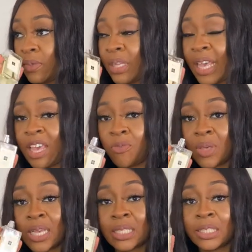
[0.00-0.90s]
They give
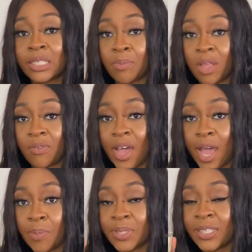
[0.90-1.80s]
me similar
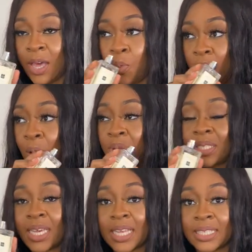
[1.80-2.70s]
vibes. They're, I wouldn't
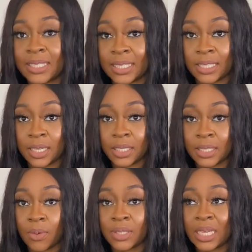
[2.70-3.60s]
say they're sisters,
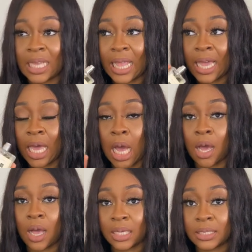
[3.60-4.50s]
I would say they're like
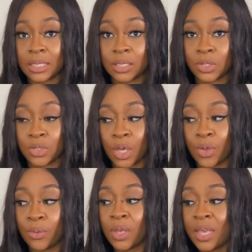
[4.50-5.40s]
cousins,
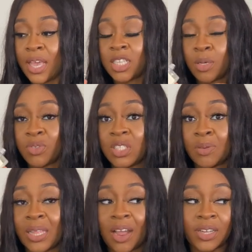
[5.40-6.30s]
so in terms of
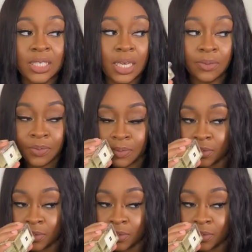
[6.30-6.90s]
similarity.